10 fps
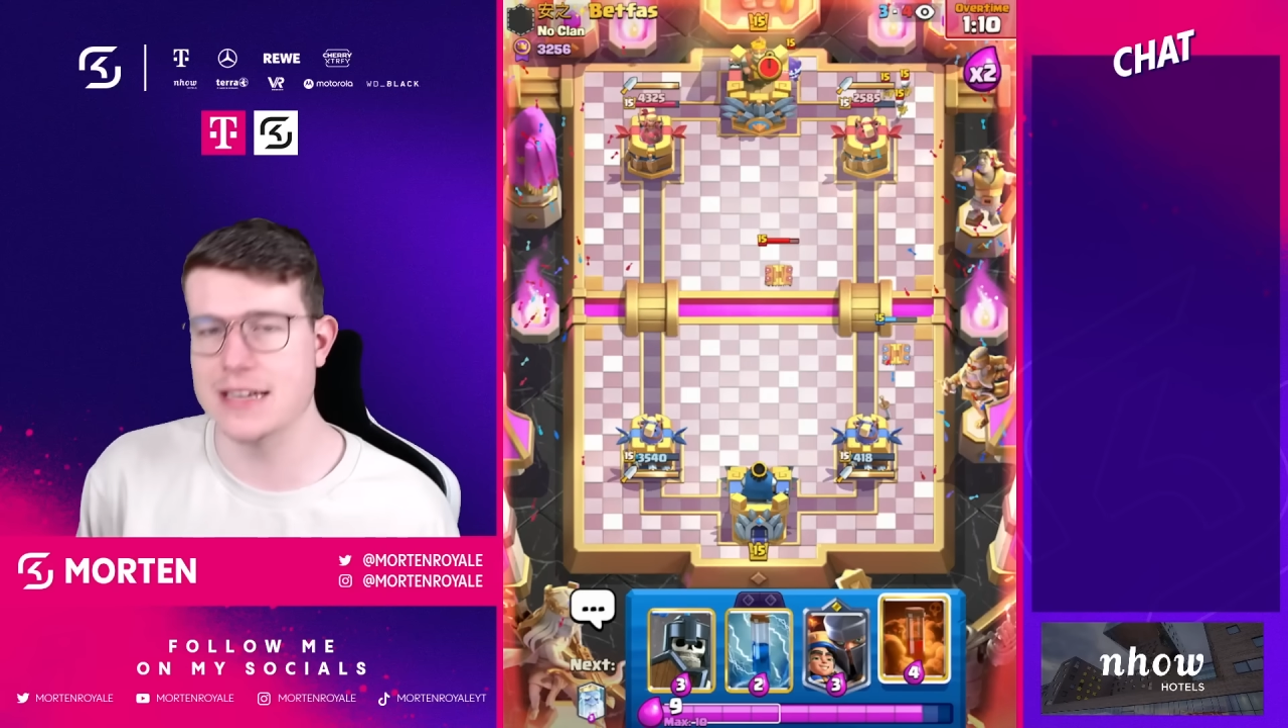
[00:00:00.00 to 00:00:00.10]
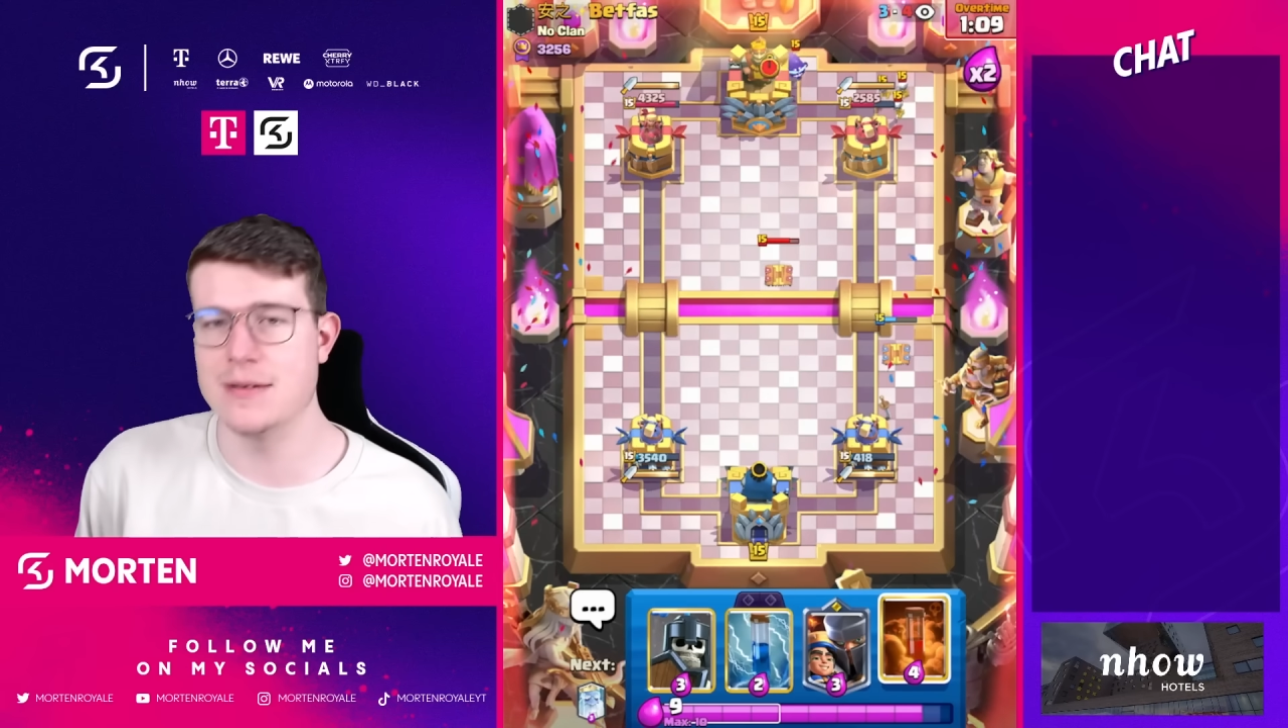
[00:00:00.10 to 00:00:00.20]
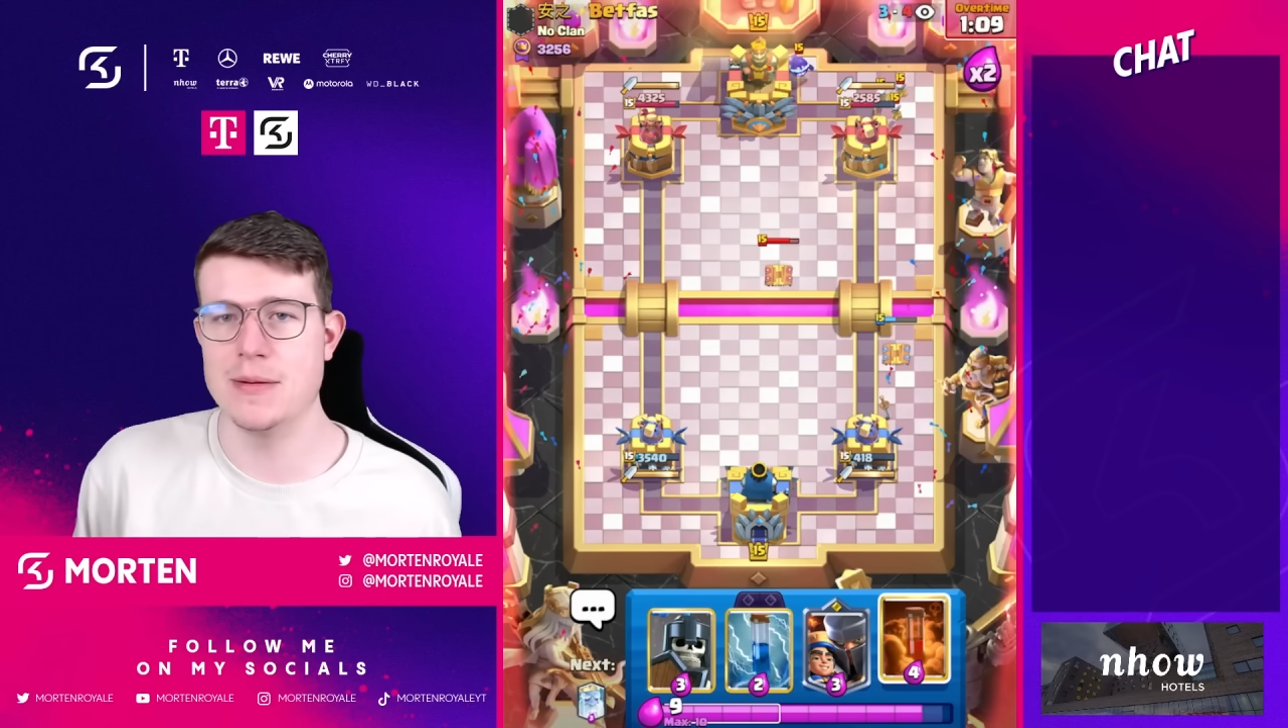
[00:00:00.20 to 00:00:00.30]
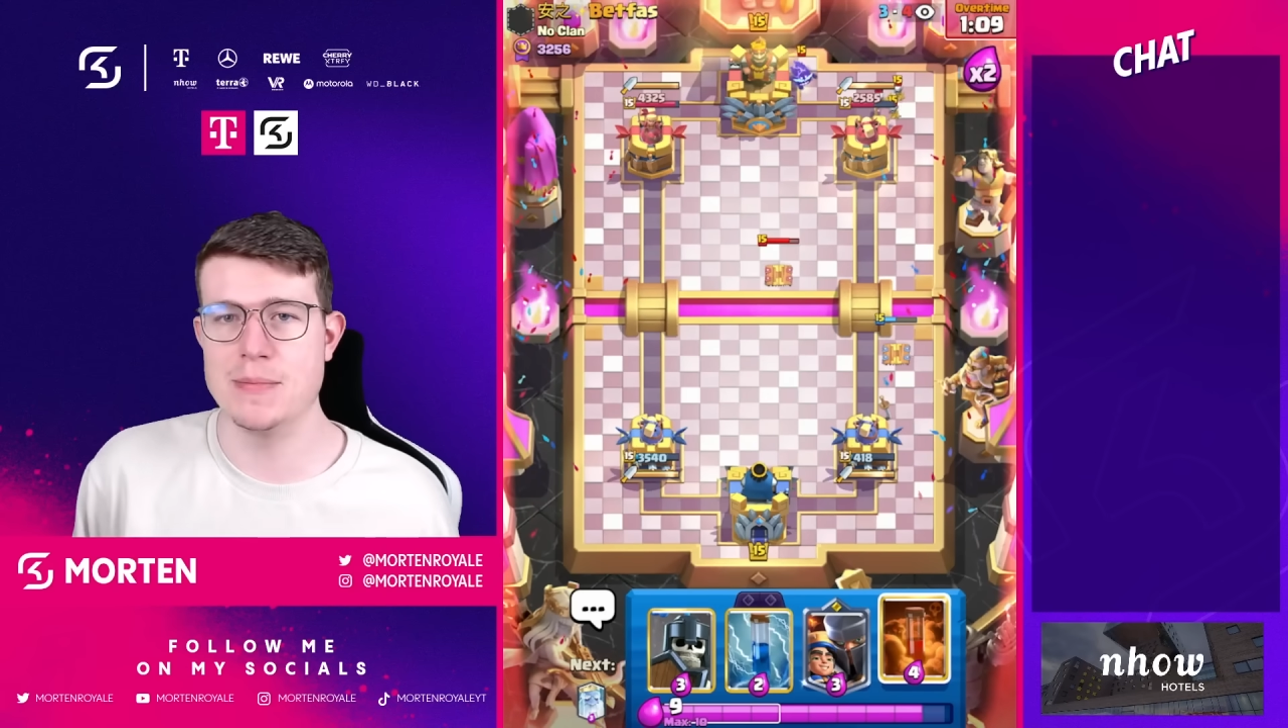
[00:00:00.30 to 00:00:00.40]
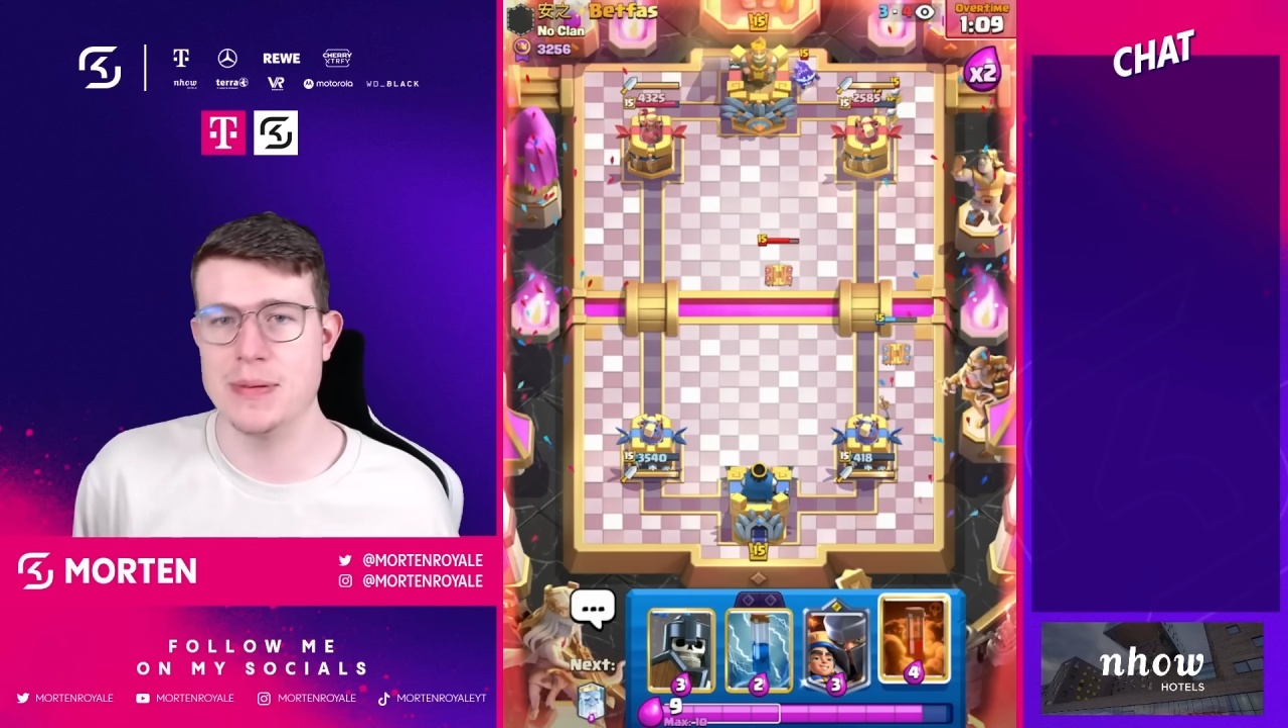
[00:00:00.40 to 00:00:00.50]
A
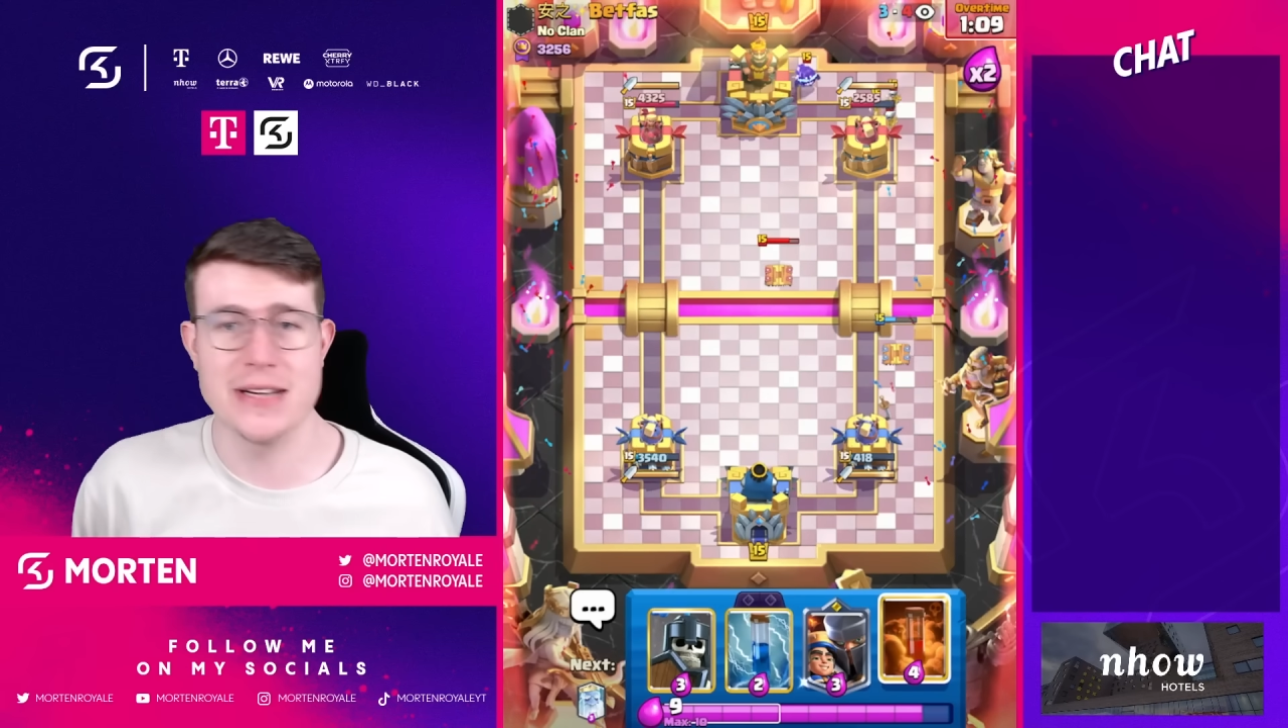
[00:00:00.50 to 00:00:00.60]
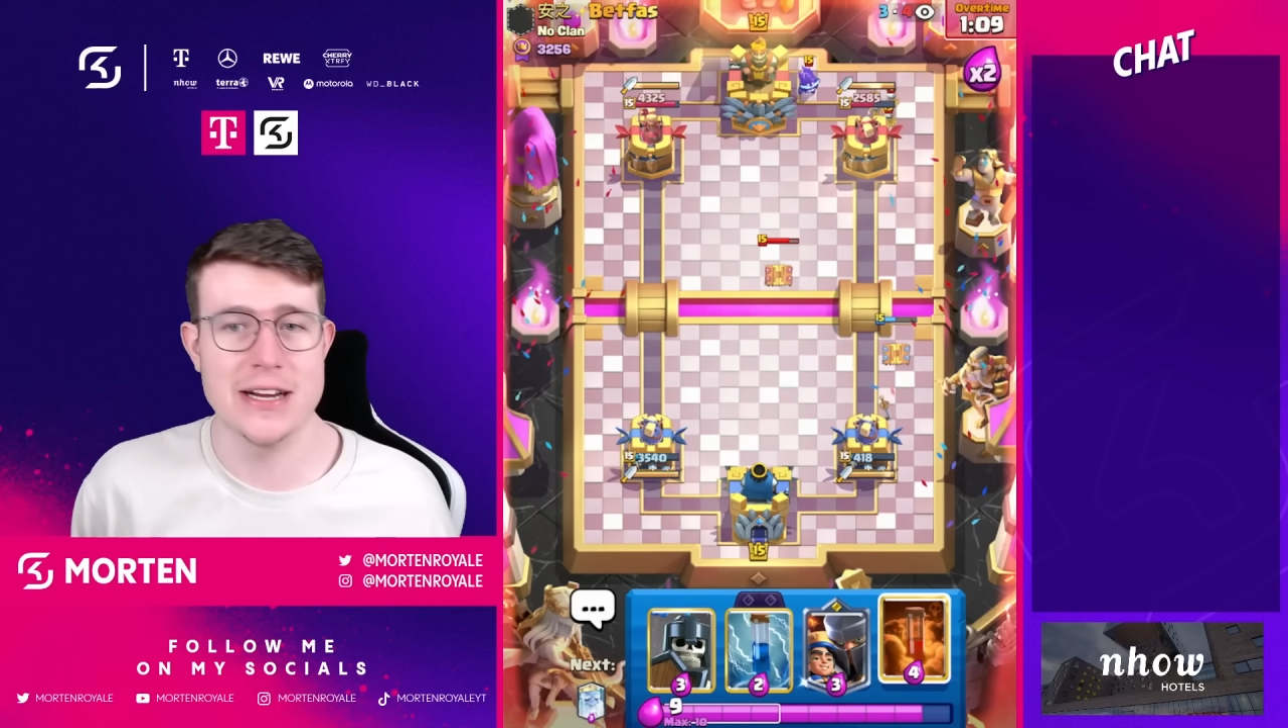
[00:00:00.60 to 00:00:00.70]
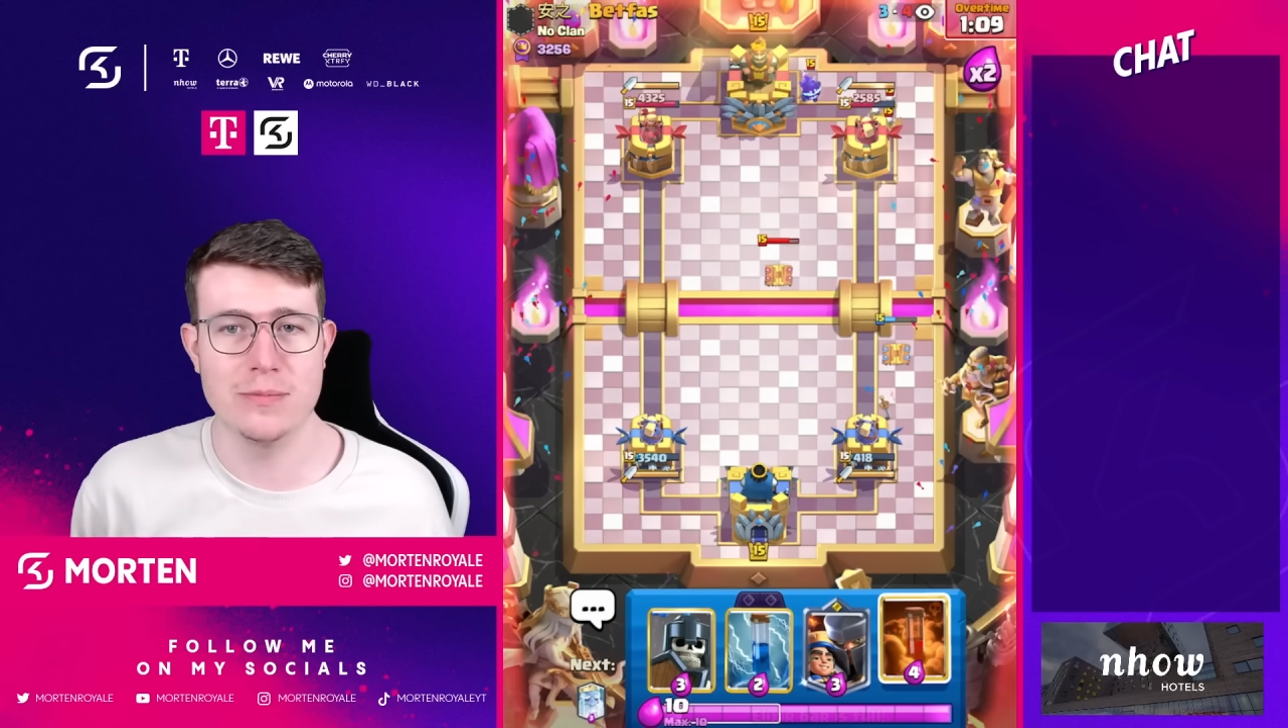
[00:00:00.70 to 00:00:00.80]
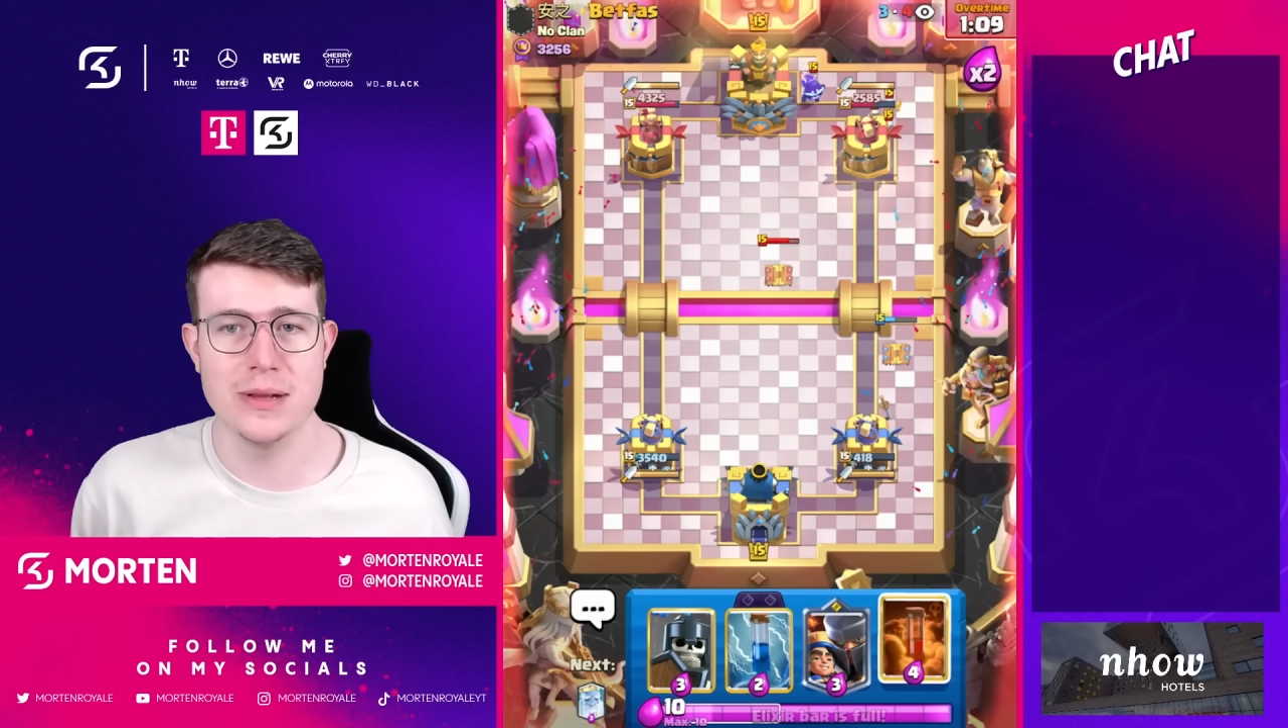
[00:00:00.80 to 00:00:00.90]
uh, ton of